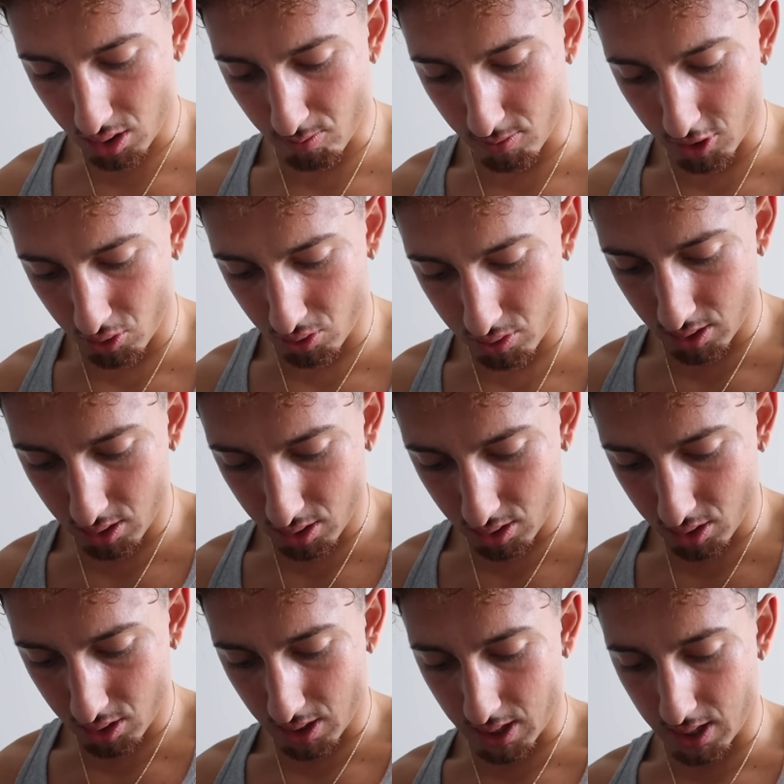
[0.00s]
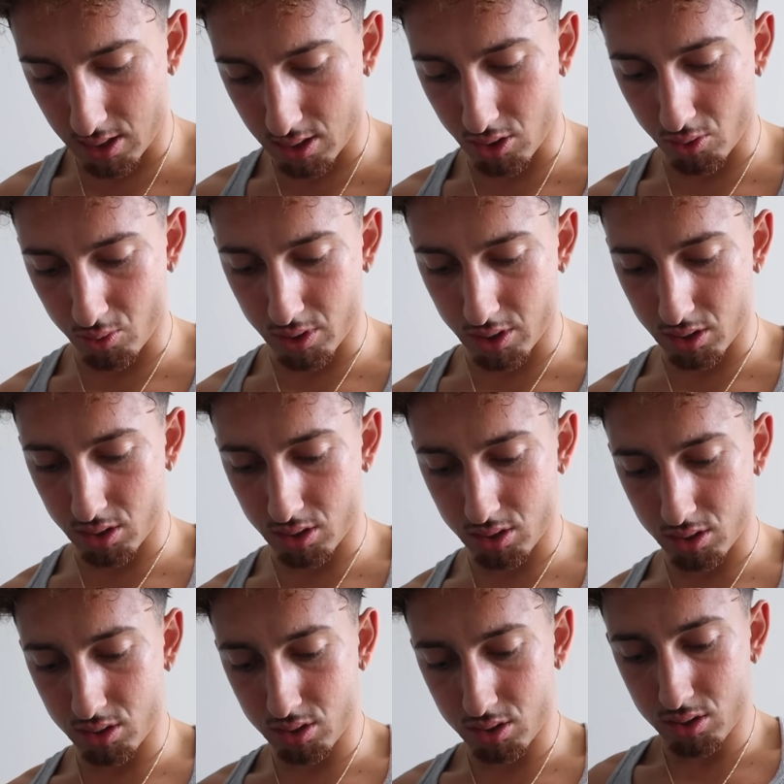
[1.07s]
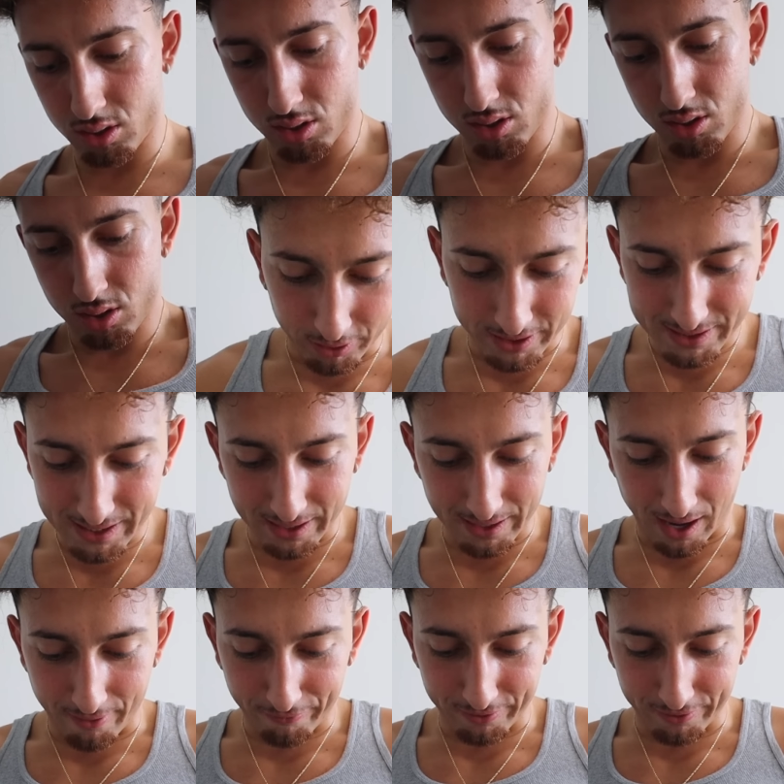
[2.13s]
Bro, ain't no way. This thing not